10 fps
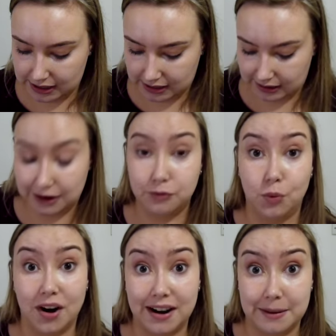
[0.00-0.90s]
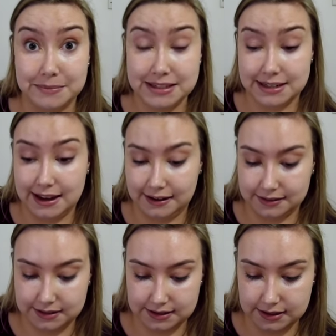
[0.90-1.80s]
kind of what comes
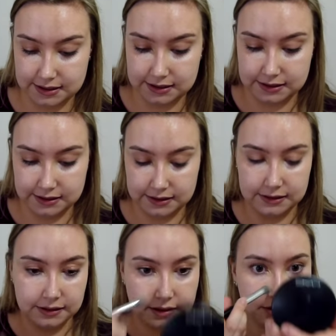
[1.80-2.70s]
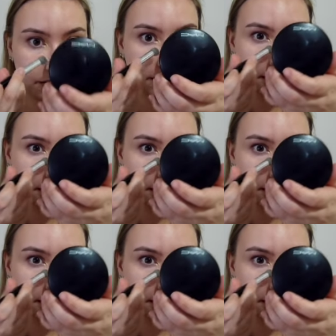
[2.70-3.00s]
next. Just